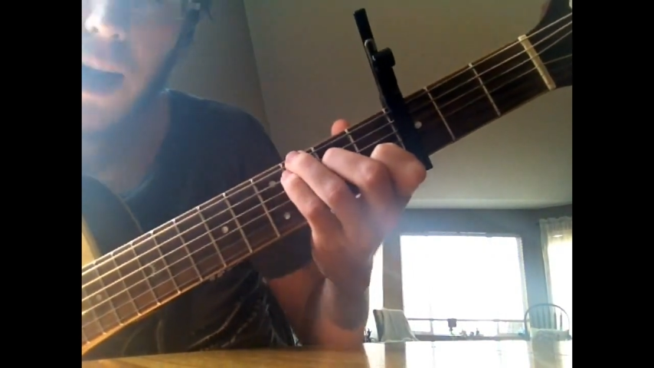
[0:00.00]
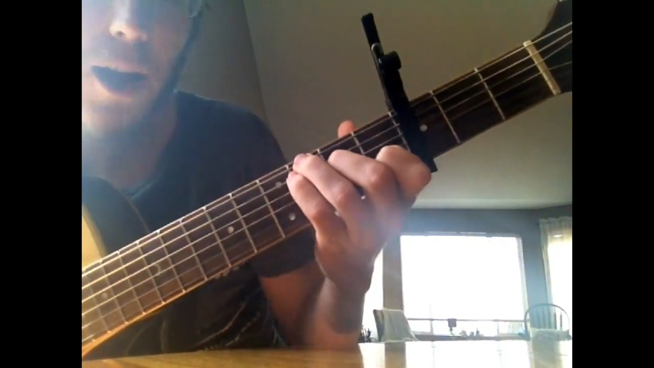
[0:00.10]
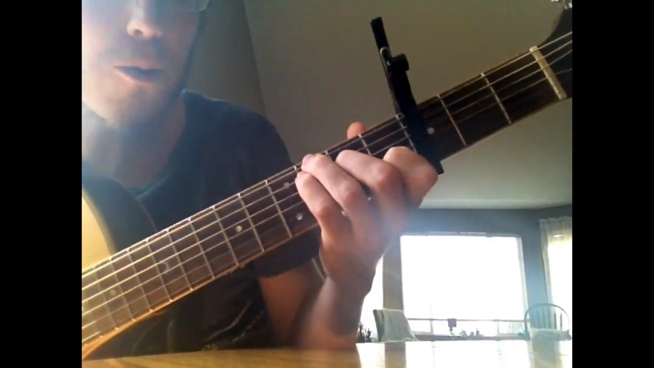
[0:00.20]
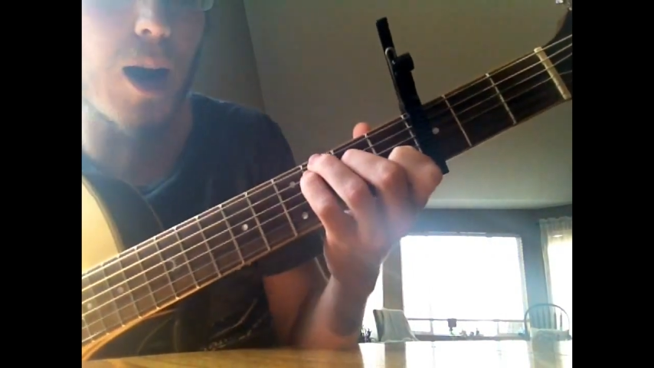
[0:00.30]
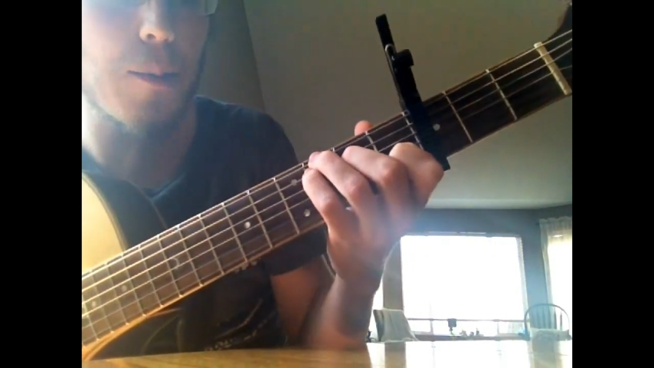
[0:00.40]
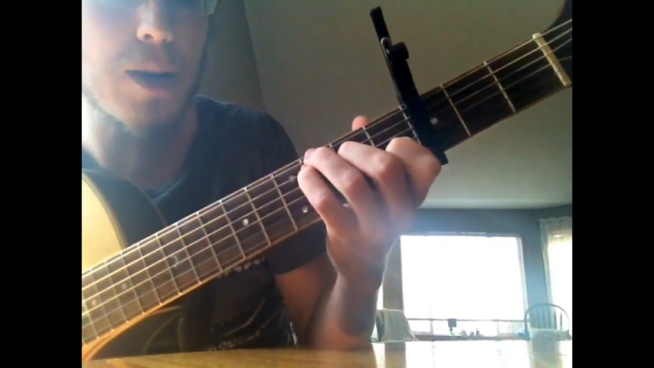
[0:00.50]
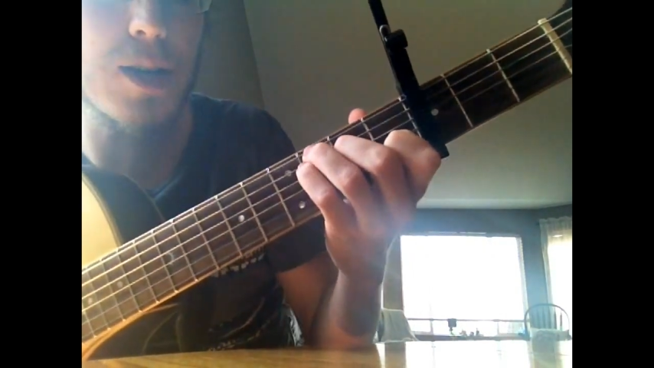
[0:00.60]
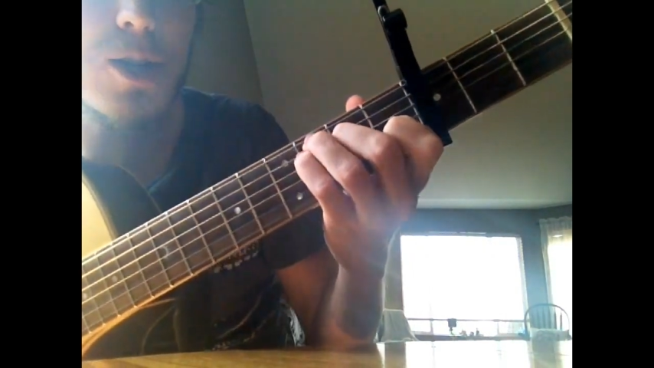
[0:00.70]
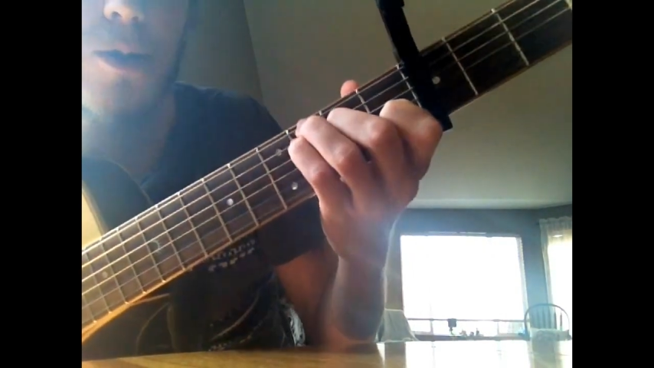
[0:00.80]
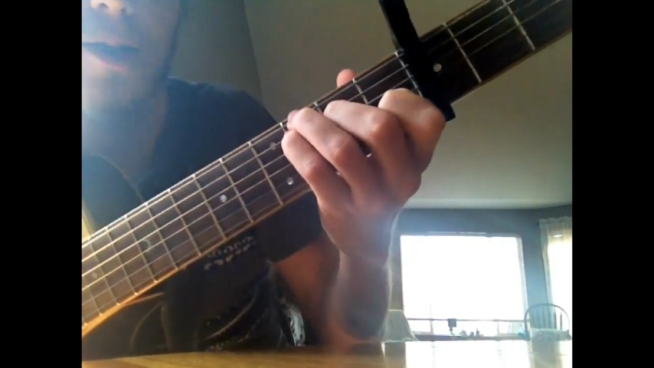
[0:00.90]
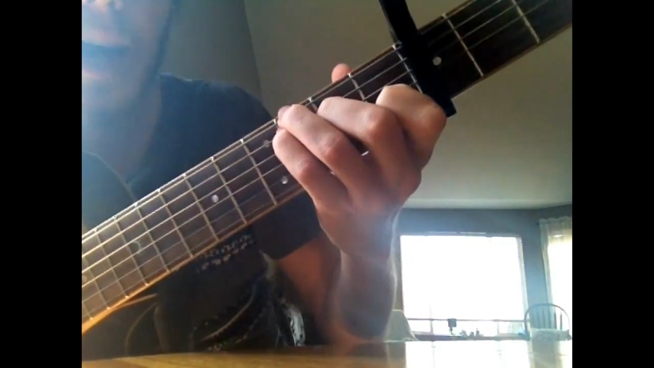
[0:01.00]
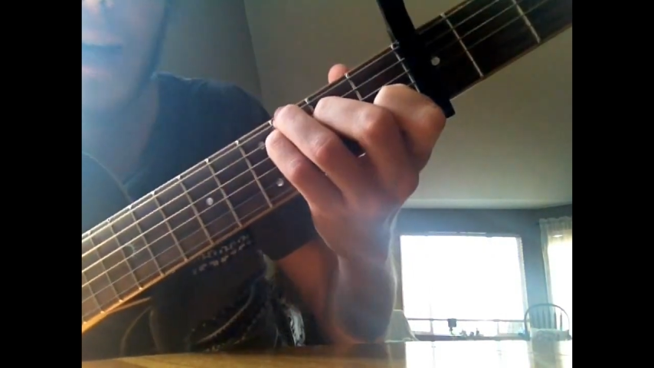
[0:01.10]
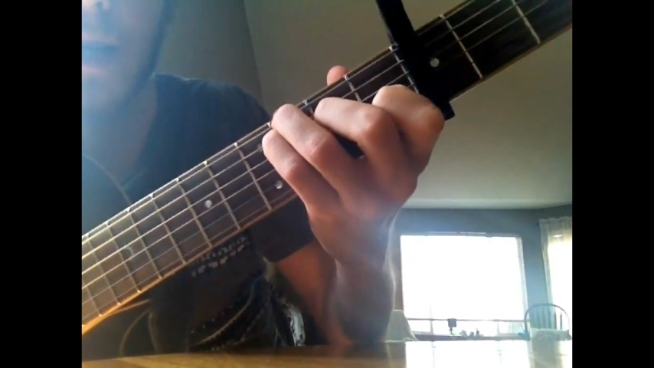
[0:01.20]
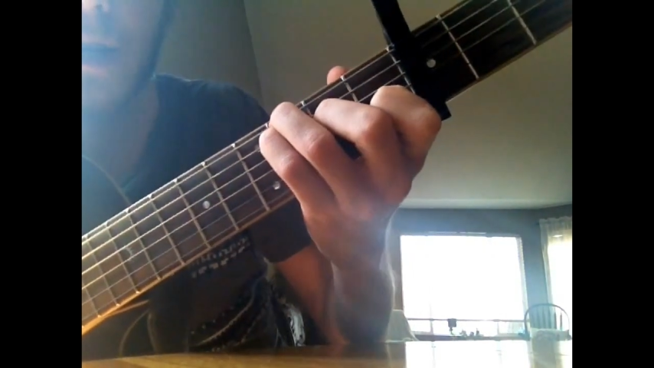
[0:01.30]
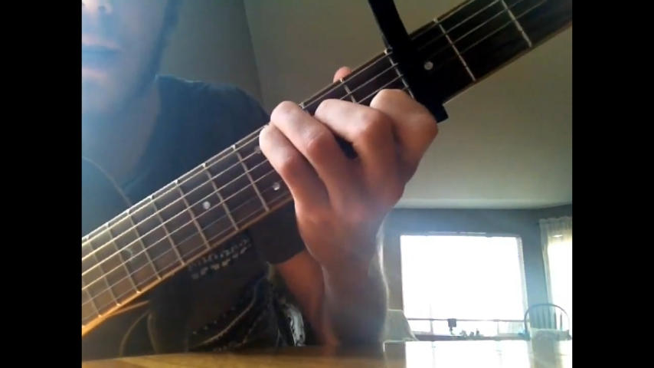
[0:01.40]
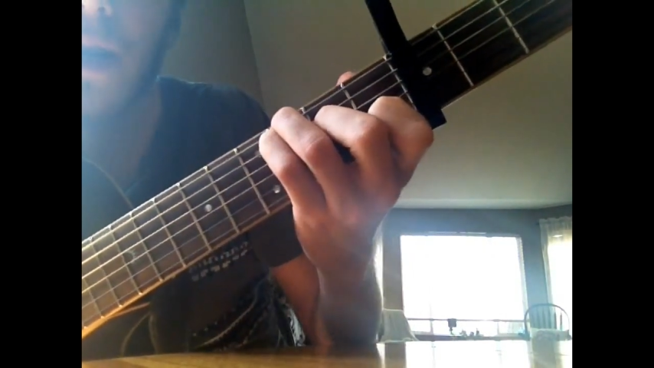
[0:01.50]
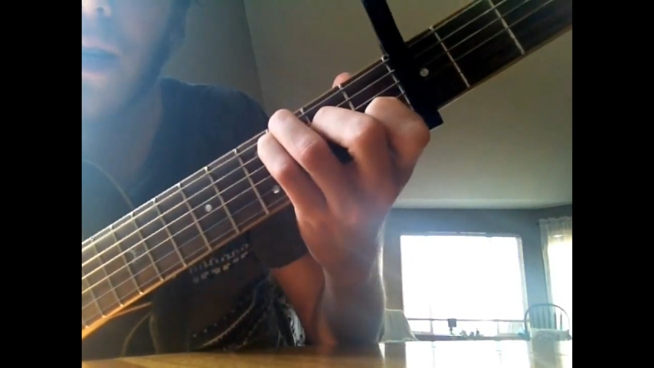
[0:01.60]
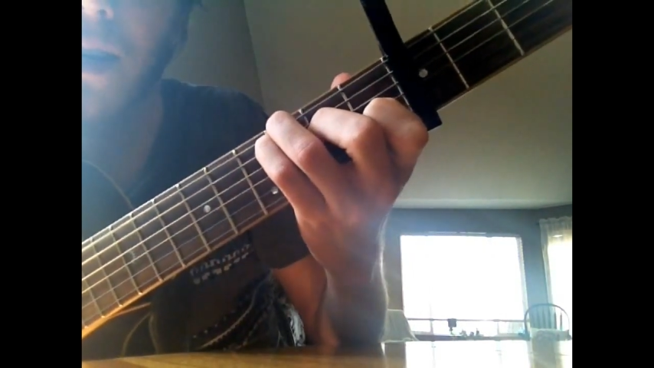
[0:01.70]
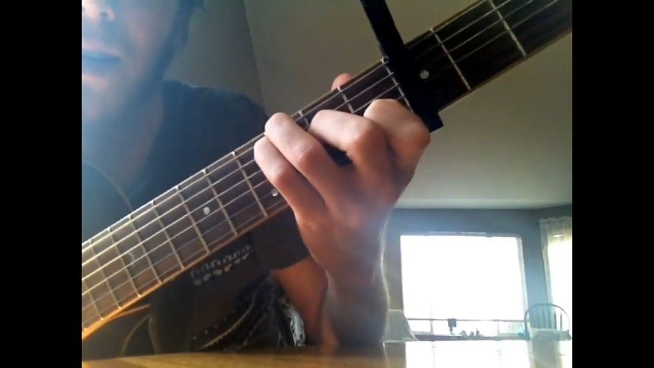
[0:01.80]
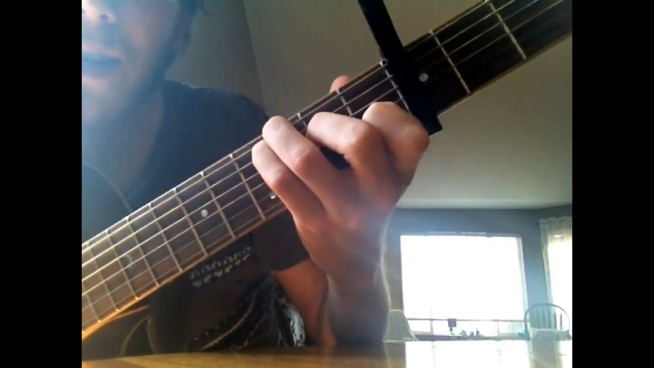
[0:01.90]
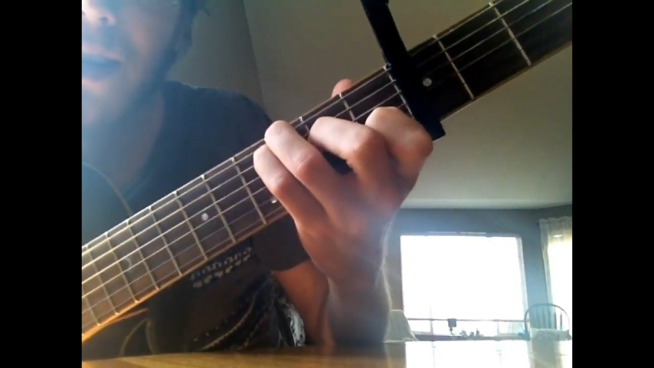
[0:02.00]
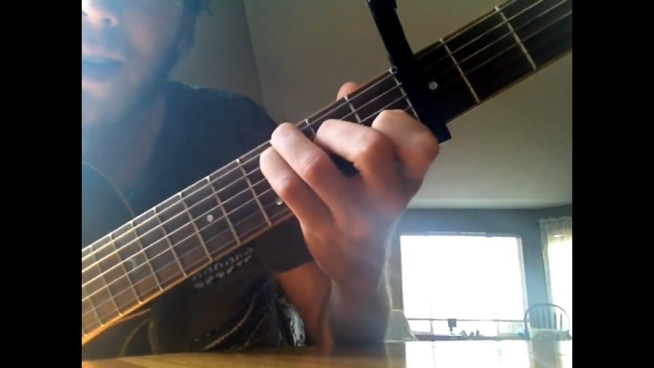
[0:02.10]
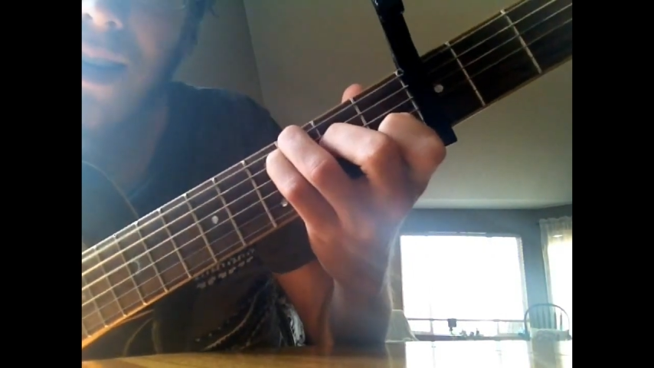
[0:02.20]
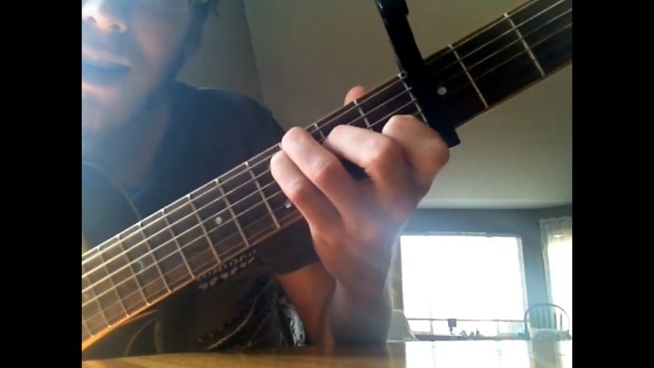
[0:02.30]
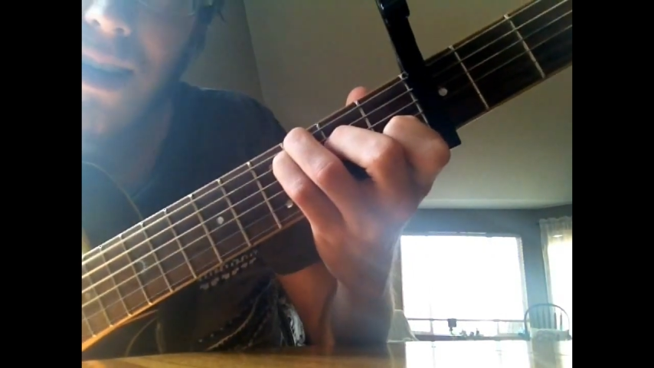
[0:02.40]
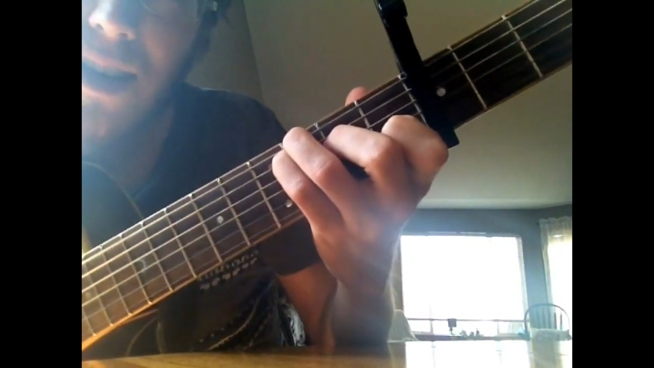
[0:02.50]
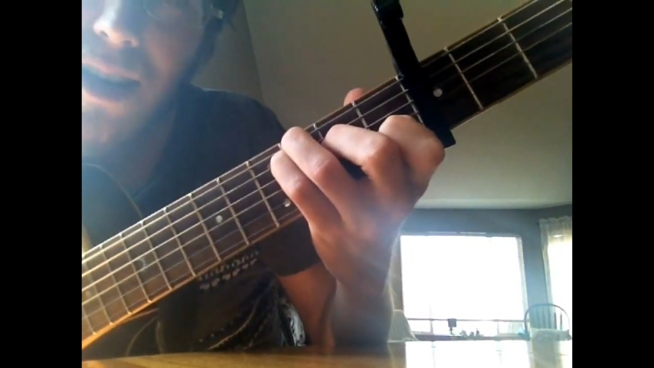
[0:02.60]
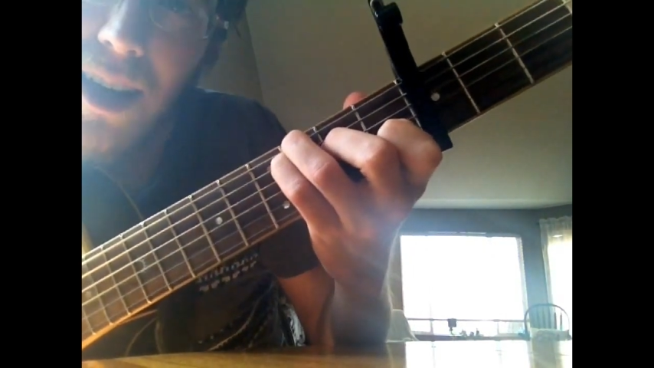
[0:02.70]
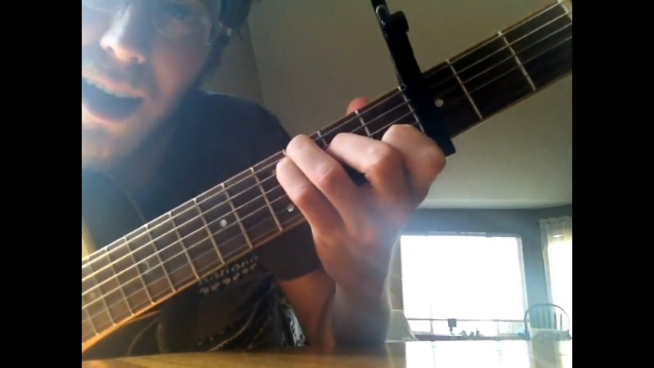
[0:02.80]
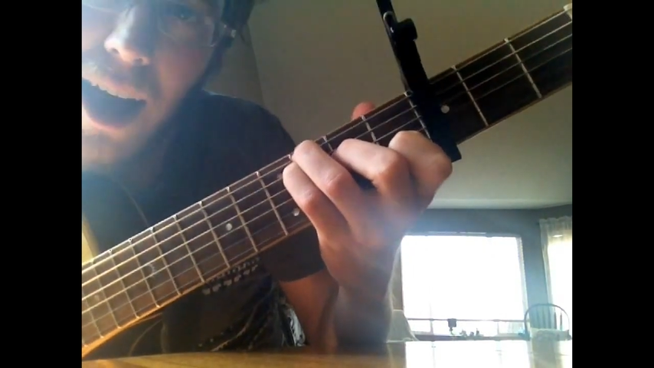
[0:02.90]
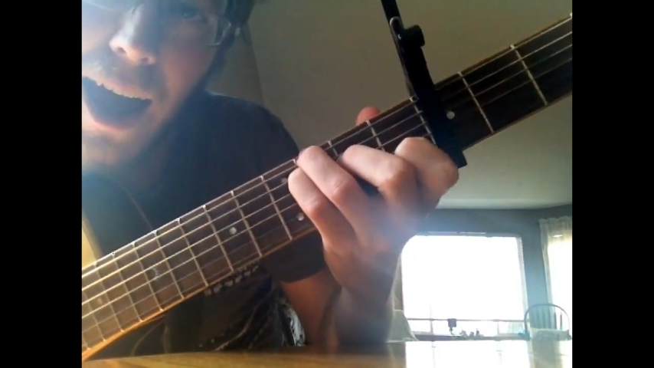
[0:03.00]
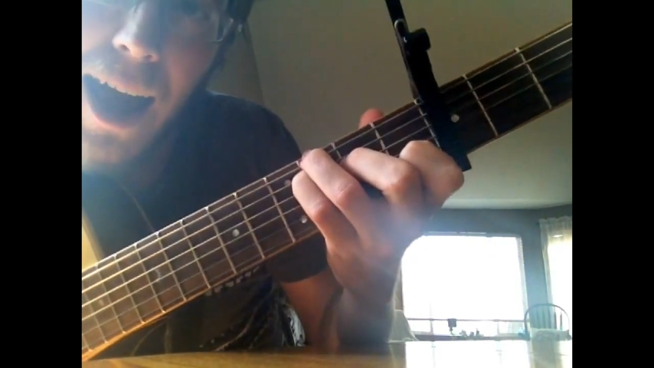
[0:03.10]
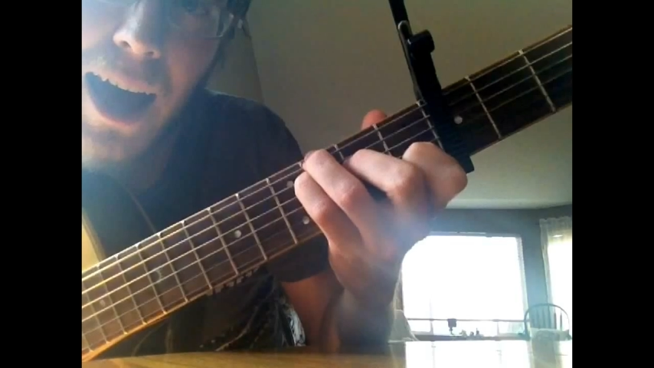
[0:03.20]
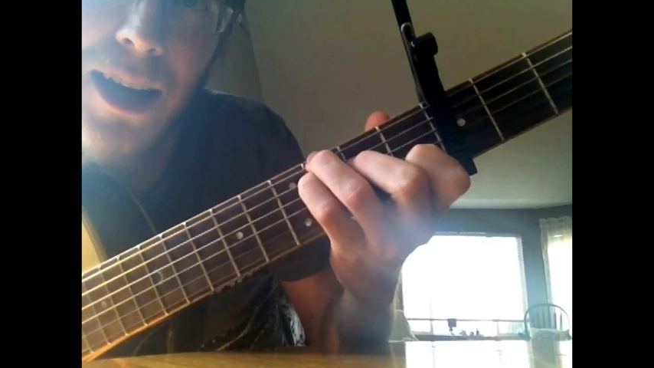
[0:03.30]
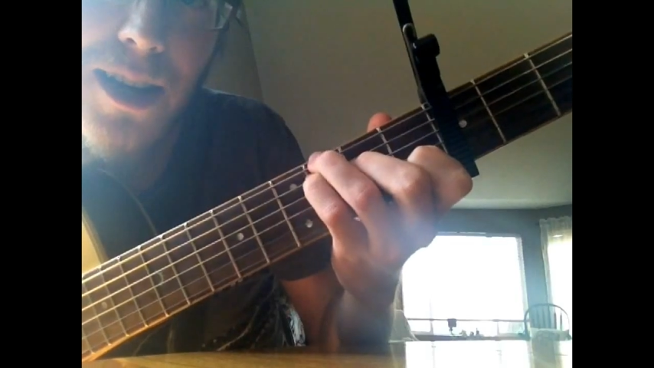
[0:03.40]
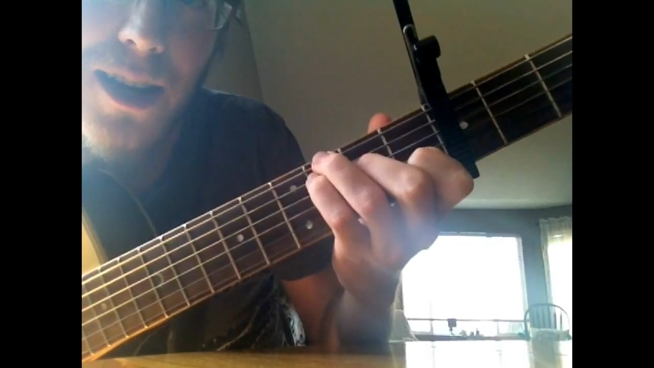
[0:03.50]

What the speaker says: (no speaker visible)